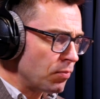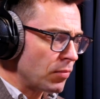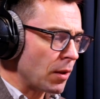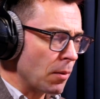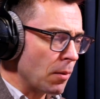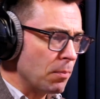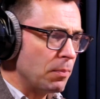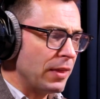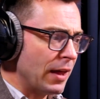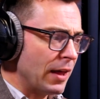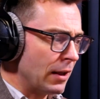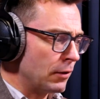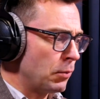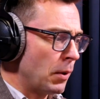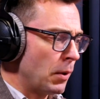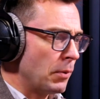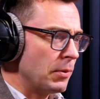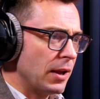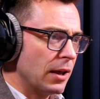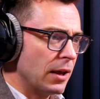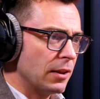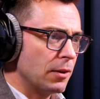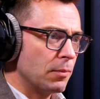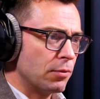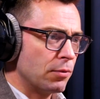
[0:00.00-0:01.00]
but that's where we
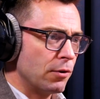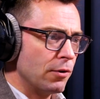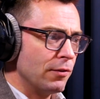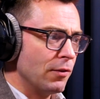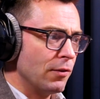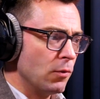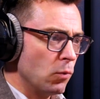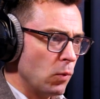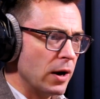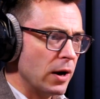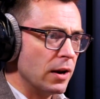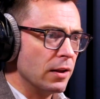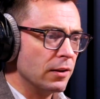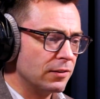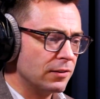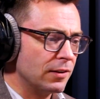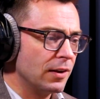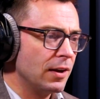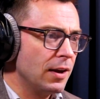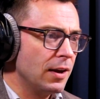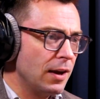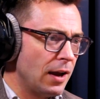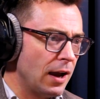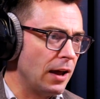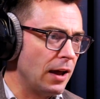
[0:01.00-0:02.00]
get the proven winners
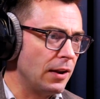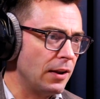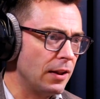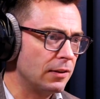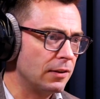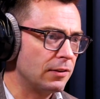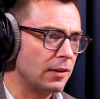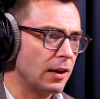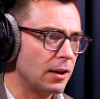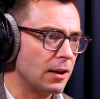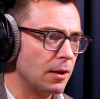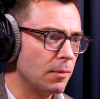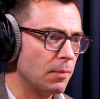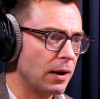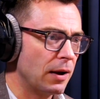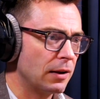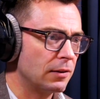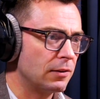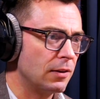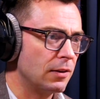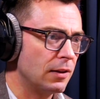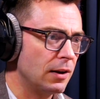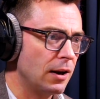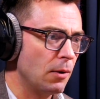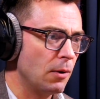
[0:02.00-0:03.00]
and then take it back
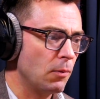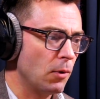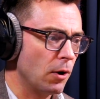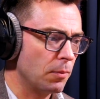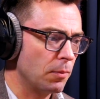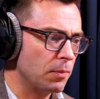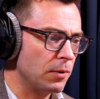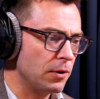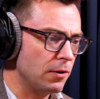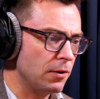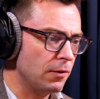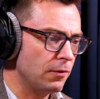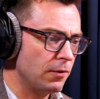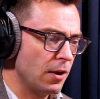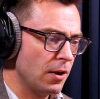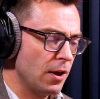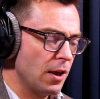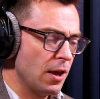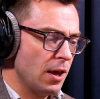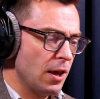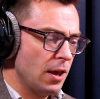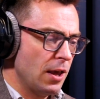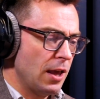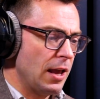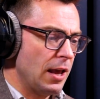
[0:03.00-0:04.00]
to the network. But
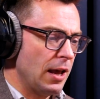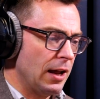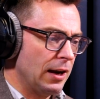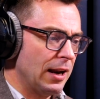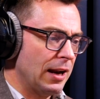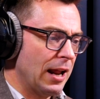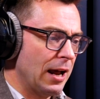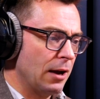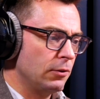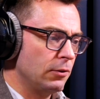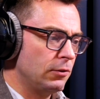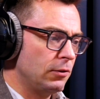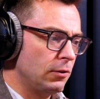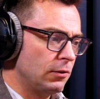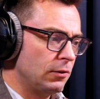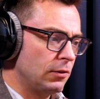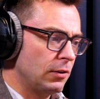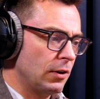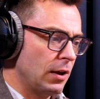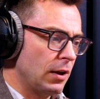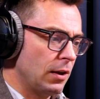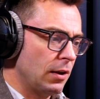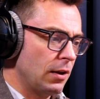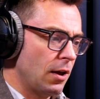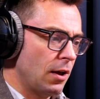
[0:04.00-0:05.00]
it allows you
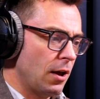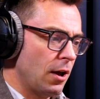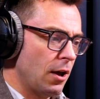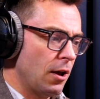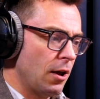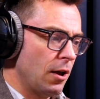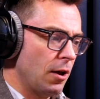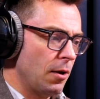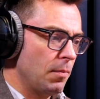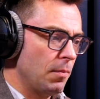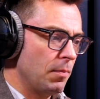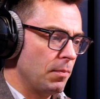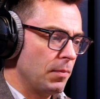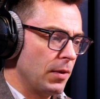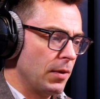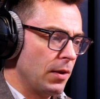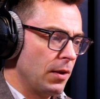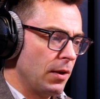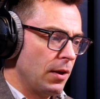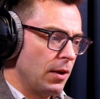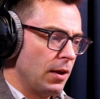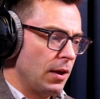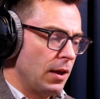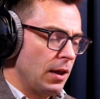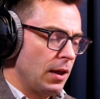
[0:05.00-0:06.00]
to
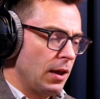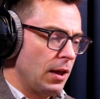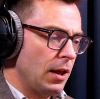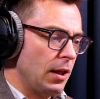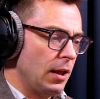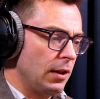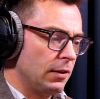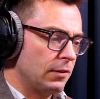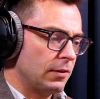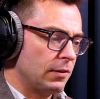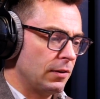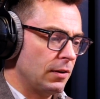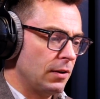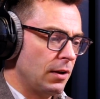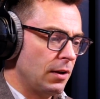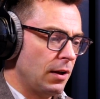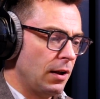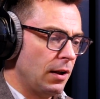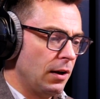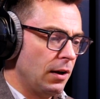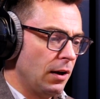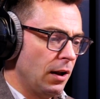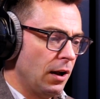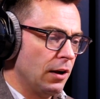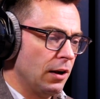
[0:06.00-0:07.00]
hit a
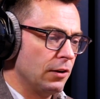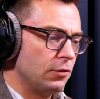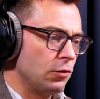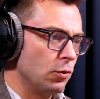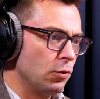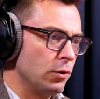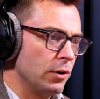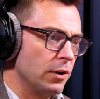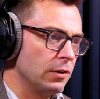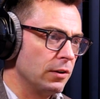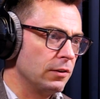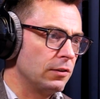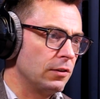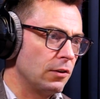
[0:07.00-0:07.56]
large audience